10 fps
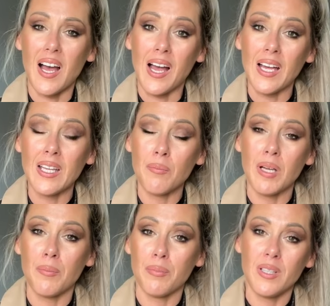I am a
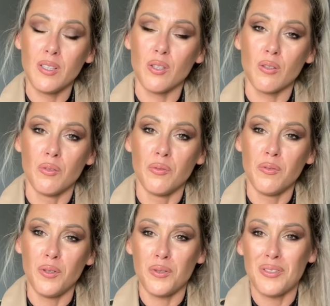bit
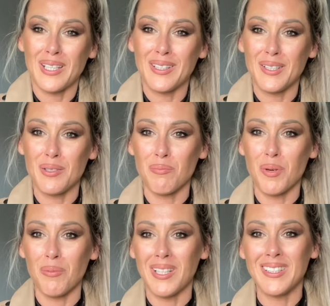confused at this
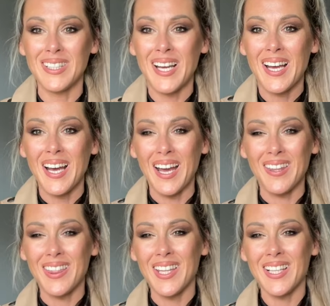moment. I
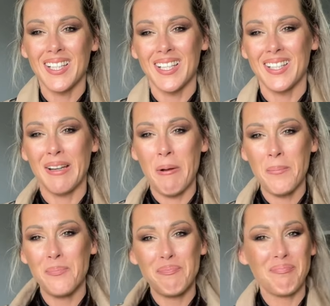think that
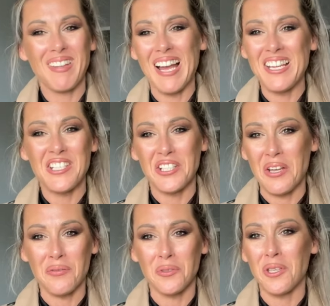I just
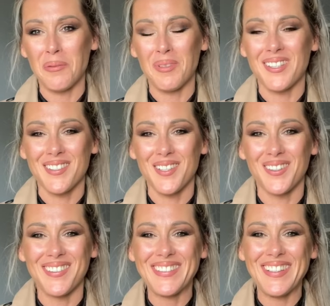have to keep this
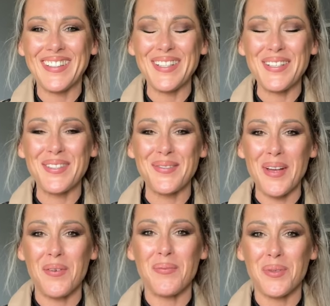coat. It is
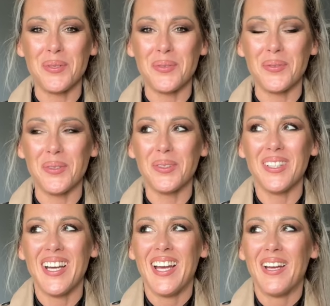very beautiful,
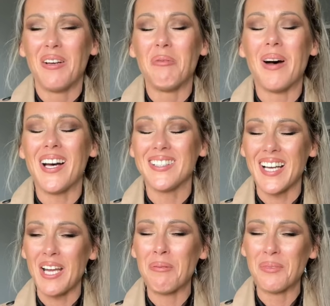but I
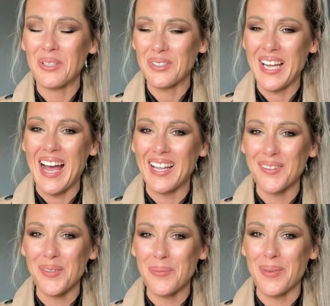am not
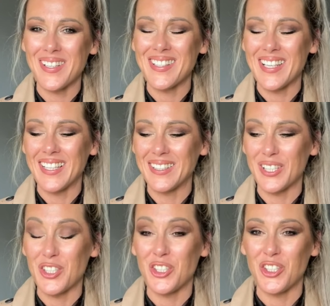
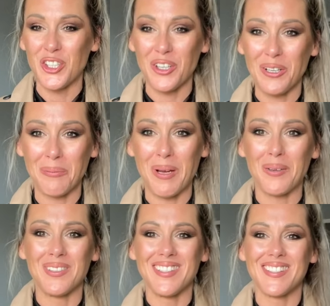100% sure
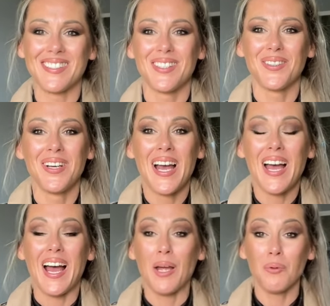about this. So
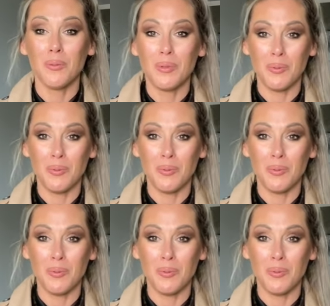I will be